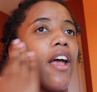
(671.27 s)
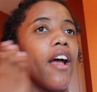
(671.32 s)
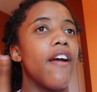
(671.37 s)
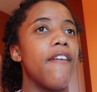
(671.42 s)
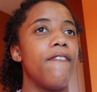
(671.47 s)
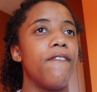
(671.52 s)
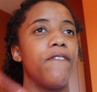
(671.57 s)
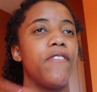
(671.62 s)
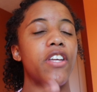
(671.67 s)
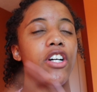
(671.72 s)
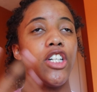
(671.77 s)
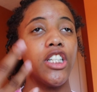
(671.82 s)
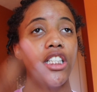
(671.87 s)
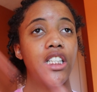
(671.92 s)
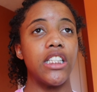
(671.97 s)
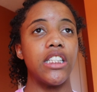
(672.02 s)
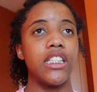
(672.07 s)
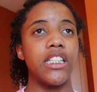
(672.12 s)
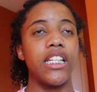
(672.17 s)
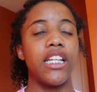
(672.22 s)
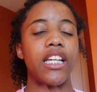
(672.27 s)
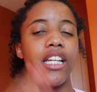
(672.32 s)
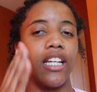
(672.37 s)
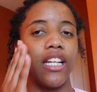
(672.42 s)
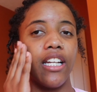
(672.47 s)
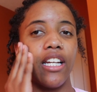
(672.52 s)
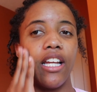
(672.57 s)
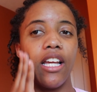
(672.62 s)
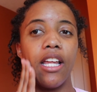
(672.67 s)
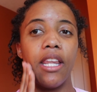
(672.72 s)
I feel
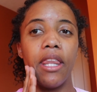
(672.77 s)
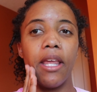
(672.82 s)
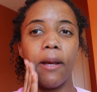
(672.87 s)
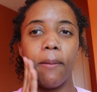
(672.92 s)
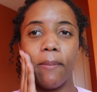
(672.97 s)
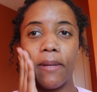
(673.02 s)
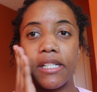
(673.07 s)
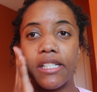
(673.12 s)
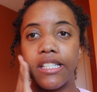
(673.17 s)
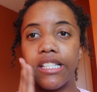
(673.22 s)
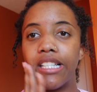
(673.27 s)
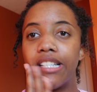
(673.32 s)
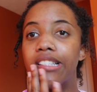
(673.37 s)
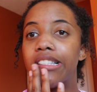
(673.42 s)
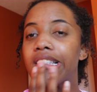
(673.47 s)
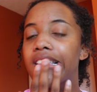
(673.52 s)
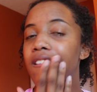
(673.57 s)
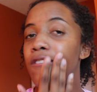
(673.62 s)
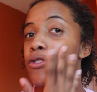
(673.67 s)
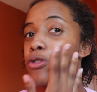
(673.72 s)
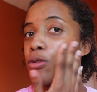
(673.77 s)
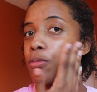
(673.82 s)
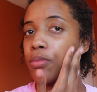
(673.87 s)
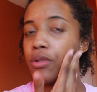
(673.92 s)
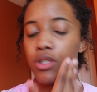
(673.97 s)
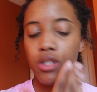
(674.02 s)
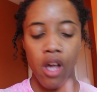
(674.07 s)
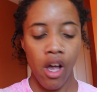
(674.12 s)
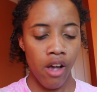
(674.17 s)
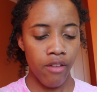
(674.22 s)
clean and like my skin is like
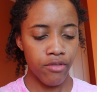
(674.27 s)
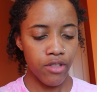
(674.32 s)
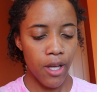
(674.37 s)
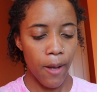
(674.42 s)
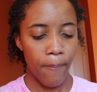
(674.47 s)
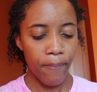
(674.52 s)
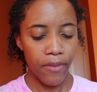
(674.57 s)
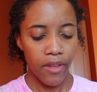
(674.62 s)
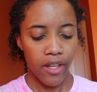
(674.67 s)
super soft.